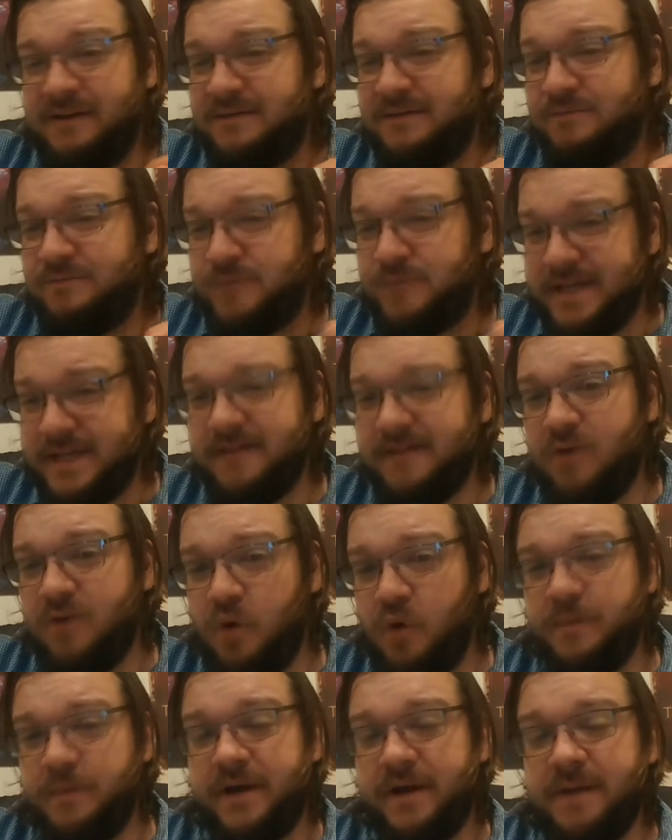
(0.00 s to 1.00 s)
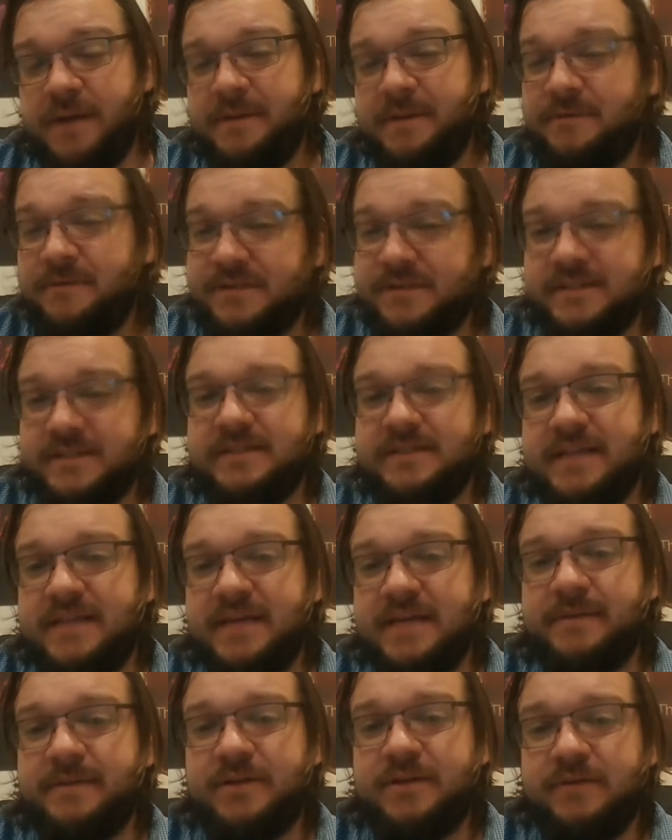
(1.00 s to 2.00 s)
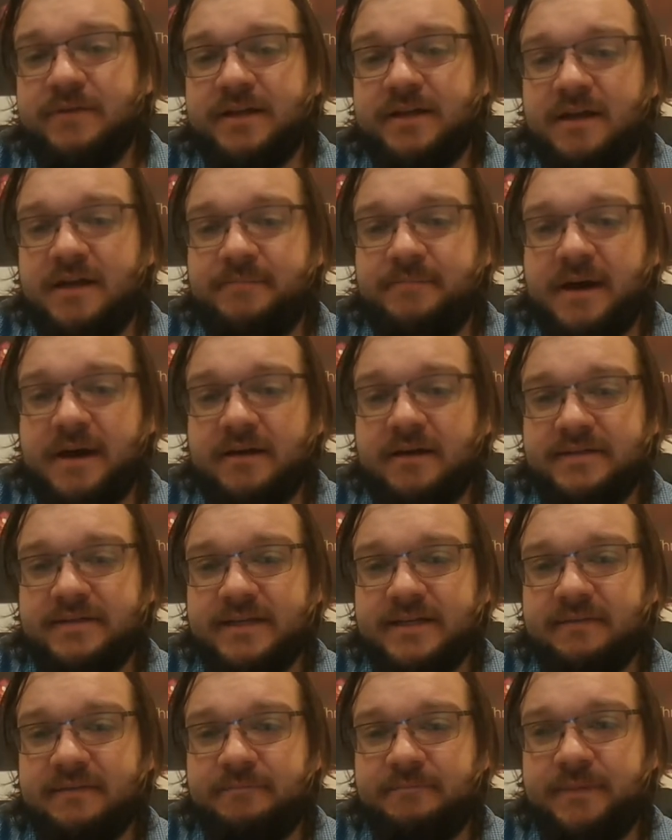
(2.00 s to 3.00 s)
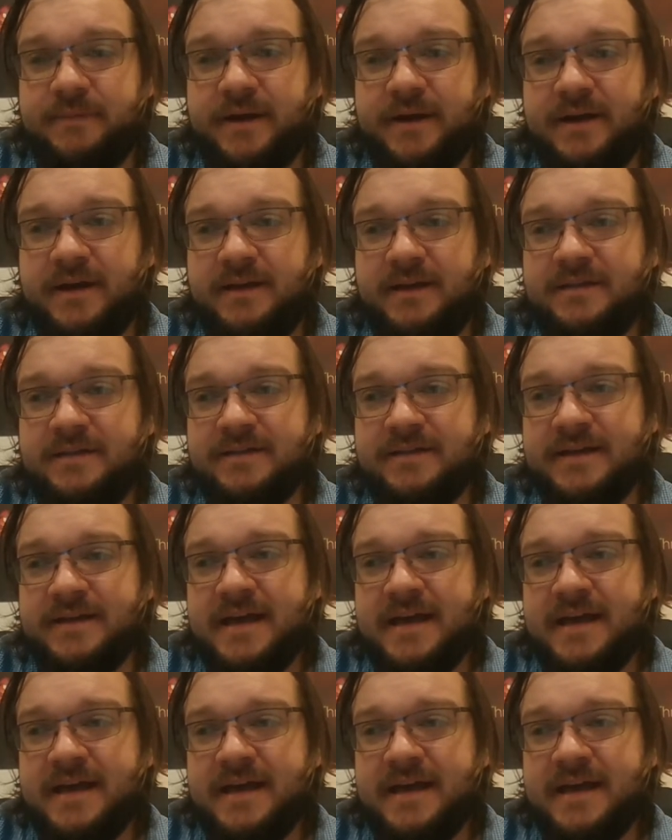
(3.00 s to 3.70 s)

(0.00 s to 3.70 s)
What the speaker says: did open it up, and I was thinking about doing an unboxing, but